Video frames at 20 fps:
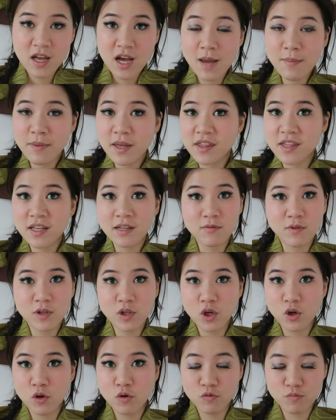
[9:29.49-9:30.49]
I'm guessing it will
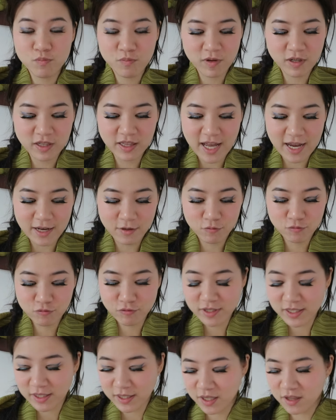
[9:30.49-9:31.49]
go glide
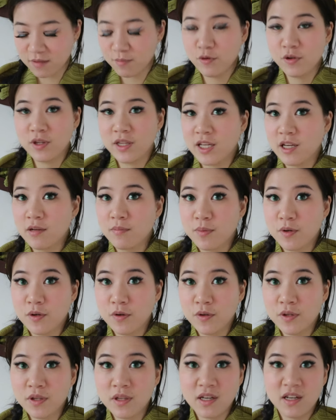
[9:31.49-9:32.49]
really smoothly in
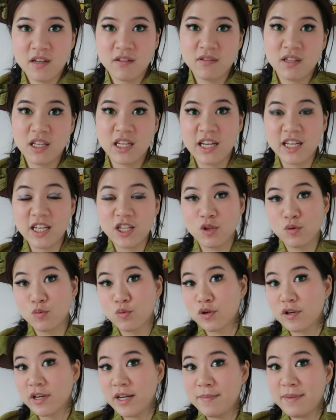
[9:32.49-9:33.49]
both. I don't think I need to
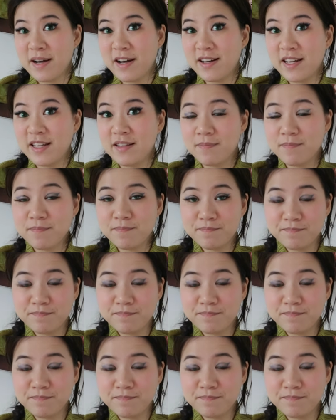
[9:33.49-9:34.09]
worry about it.